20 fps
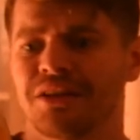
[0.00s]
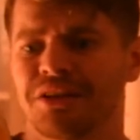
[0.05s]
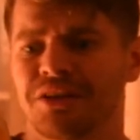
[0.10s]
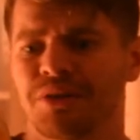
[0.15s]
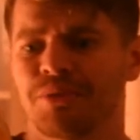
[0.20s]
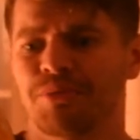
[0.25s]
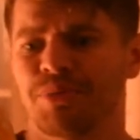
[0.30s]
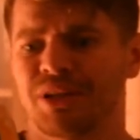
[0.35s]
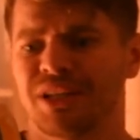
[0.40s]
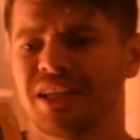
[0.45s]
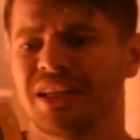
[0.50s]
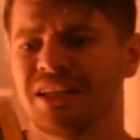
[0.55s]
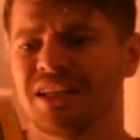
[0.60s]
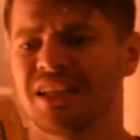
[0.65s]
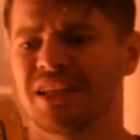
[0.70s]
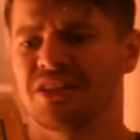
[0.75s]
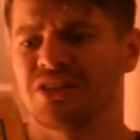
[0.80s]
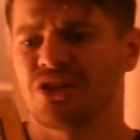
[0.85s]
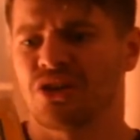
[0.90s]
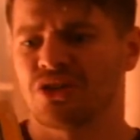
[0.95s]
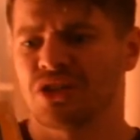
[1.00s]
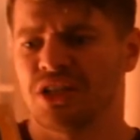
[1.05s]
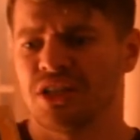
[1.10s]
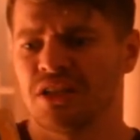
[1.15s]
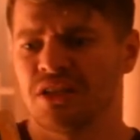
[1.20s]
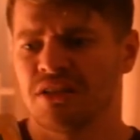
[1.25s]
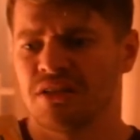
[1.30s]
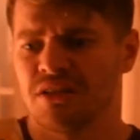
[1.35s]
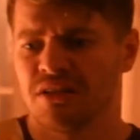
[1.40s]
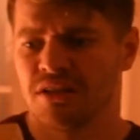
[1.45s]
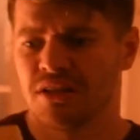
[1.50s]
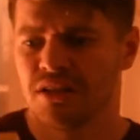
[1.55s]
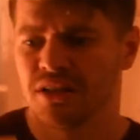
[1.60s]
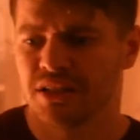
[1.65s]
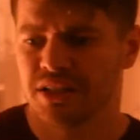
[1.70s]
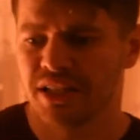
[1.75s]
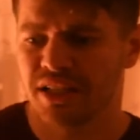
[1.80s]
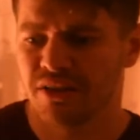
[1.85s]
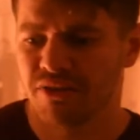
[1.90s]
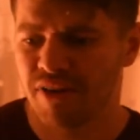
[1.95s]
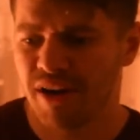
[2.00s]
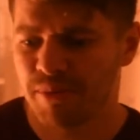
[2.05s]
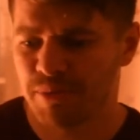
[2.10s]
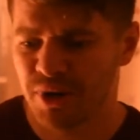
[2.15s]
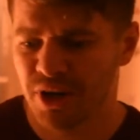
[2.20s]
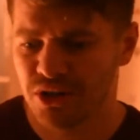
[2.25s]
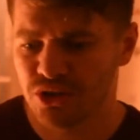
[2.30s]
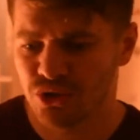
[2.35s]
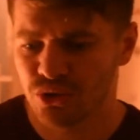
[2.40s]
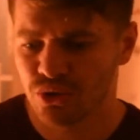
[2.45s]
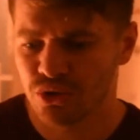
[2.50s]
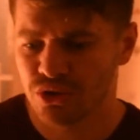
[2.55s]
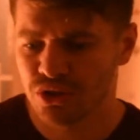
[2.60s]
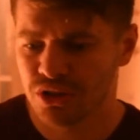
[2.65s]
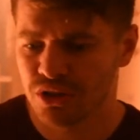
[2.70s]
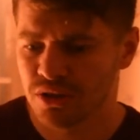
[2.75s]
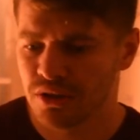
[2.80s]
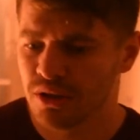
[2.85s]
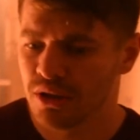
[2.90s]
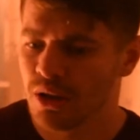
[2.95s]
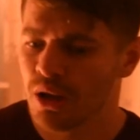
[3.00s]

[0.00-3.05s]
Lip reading: "Completely dotty," said Grandpa George.